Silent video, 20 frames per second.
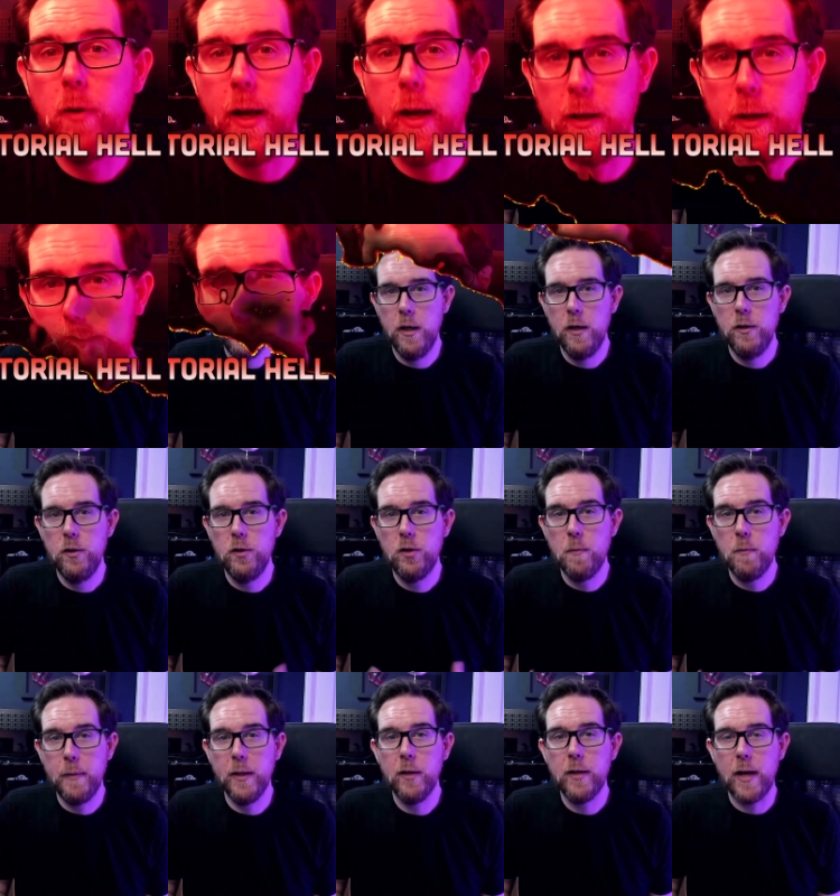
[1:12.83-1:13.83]
hell. You
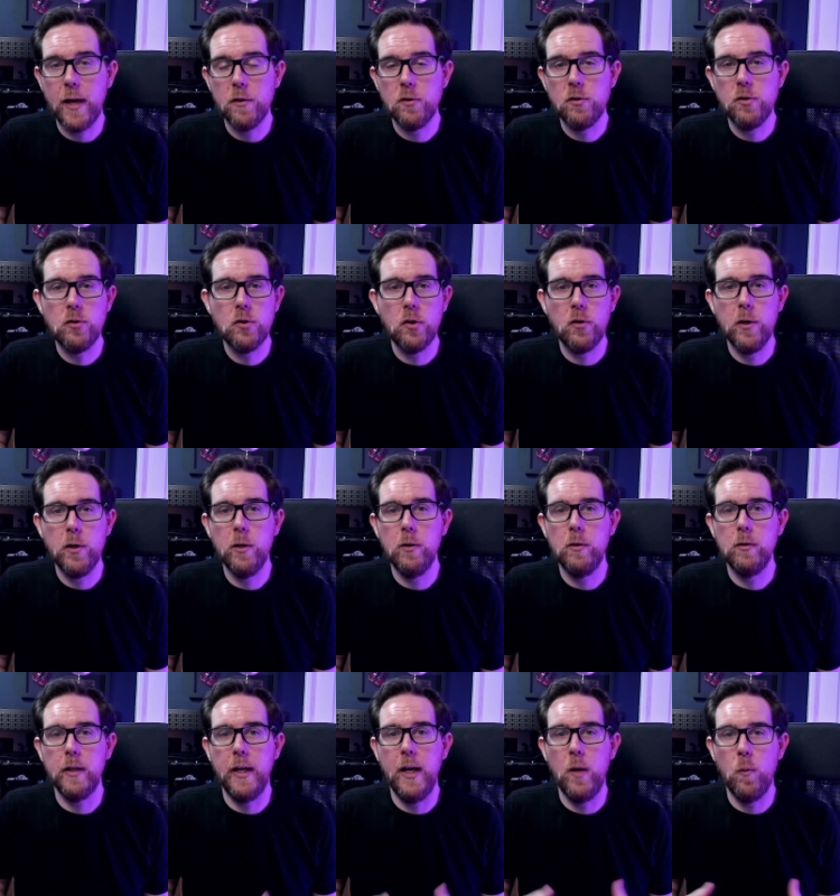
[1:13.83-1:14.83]
can build out the
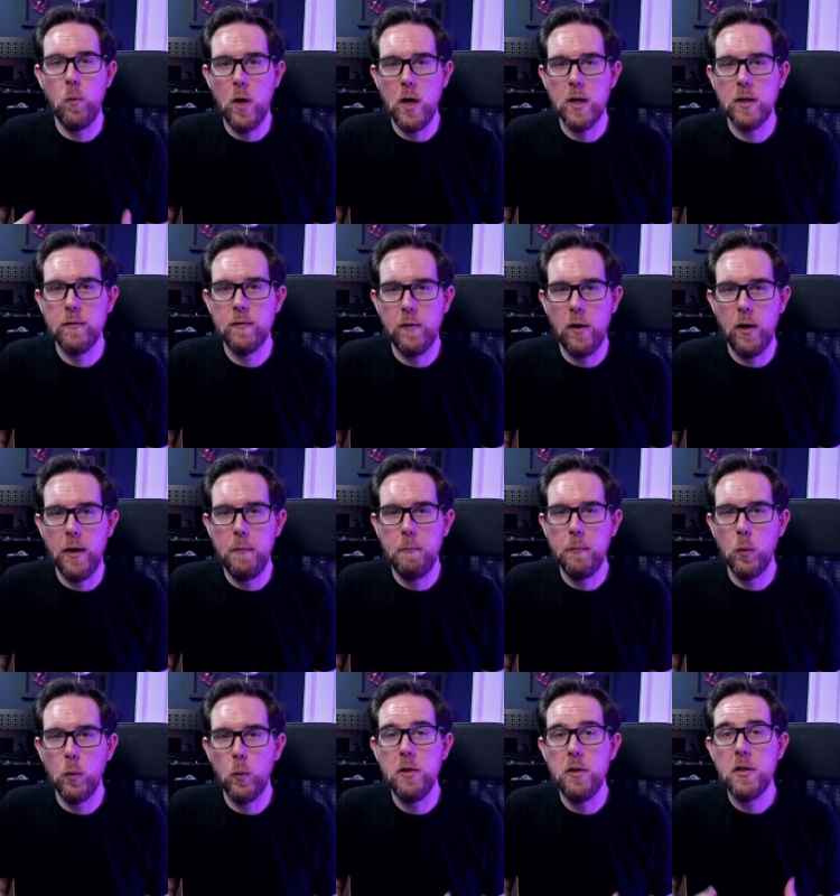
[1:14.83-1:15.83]
tutorial, it works fine,
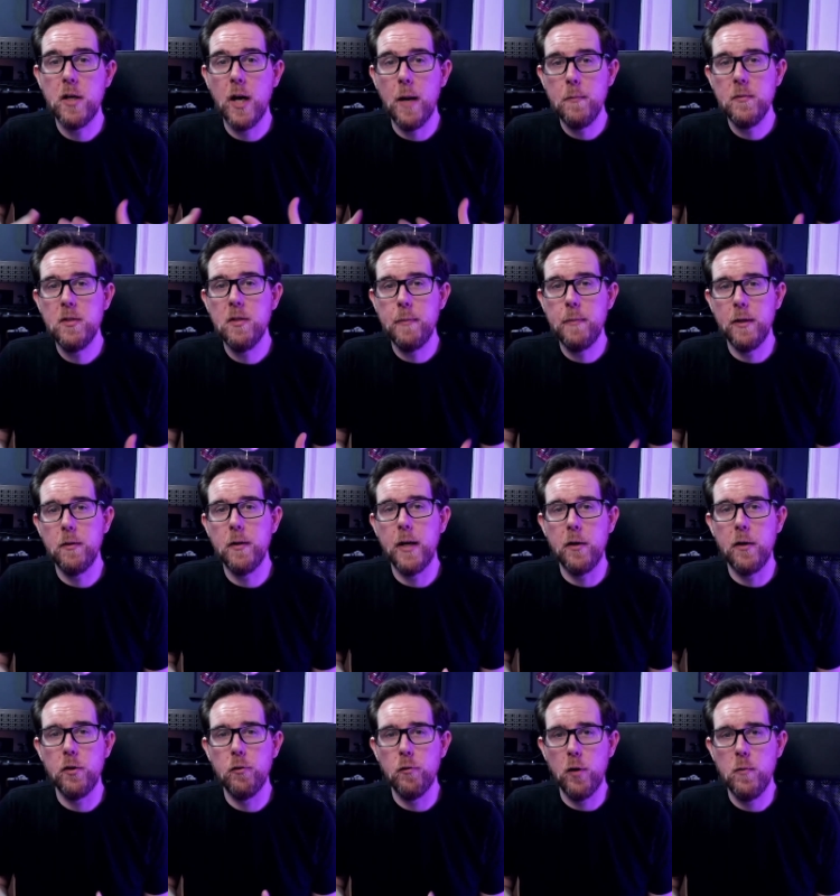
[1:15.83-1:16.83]
but when you come to build
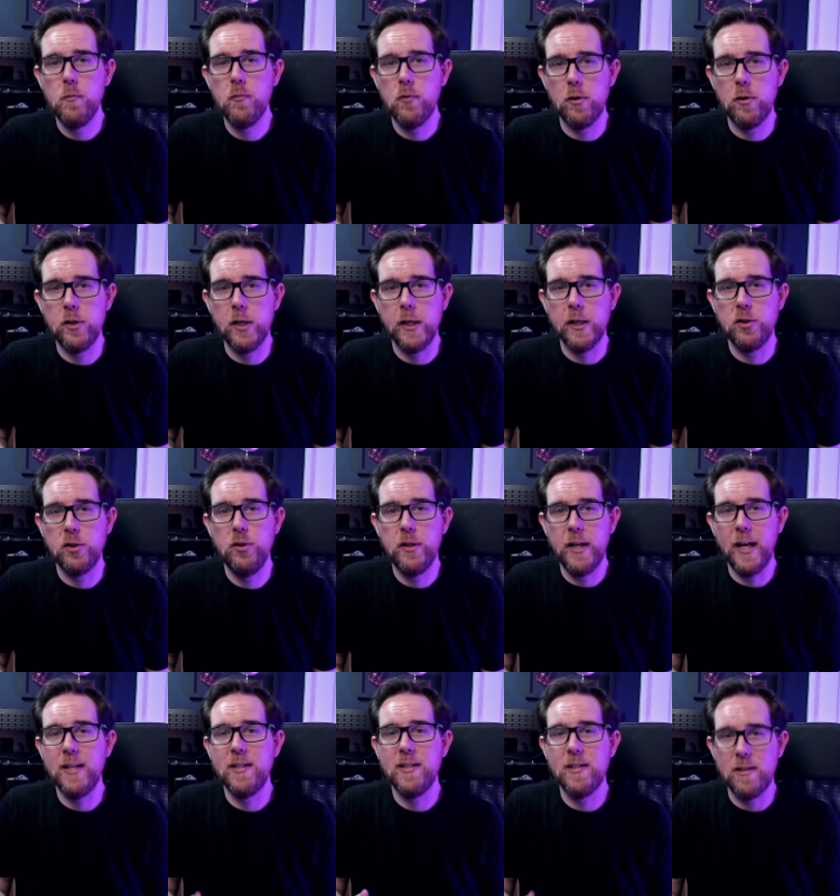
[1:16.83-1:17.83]
out your own project, you
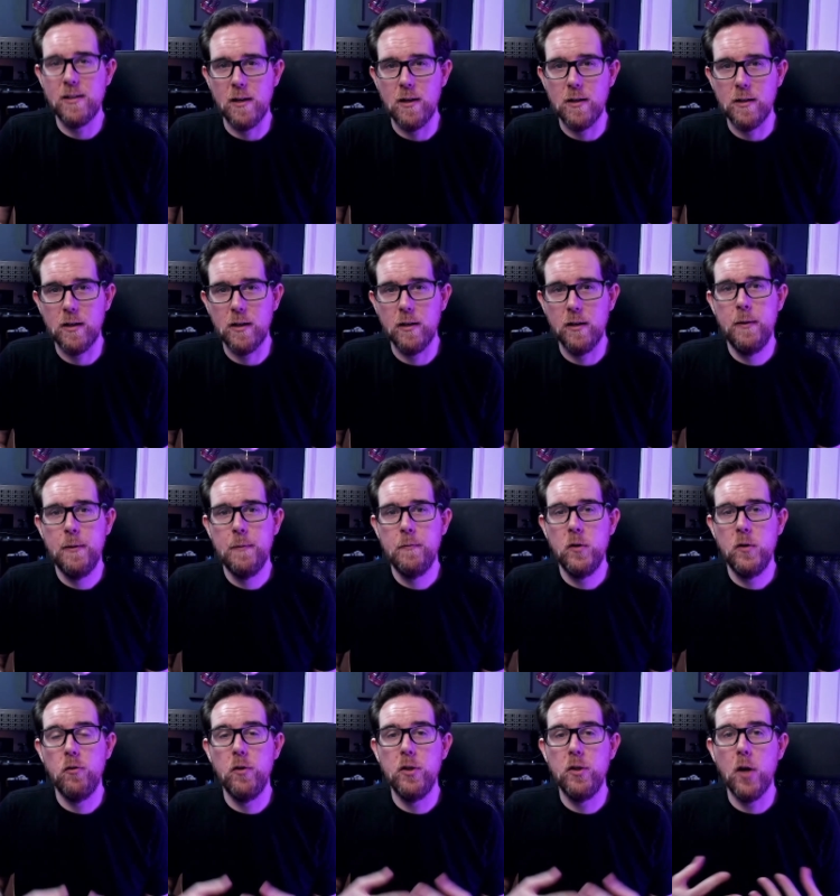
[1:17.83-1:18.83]
get stuck.
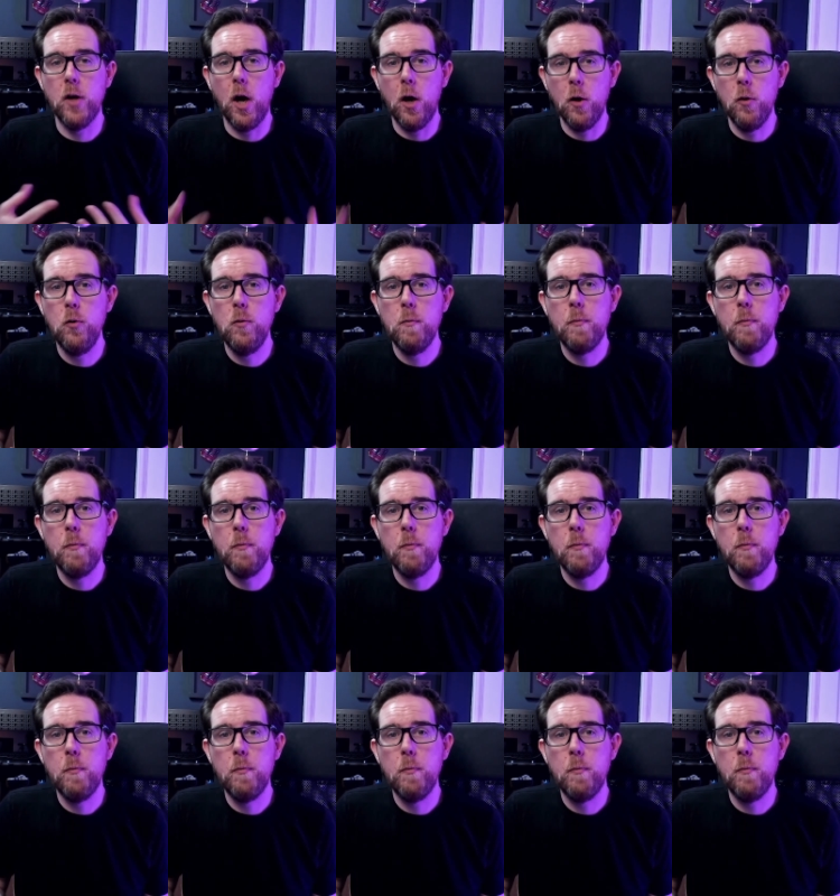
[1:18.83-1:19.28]
You're in your own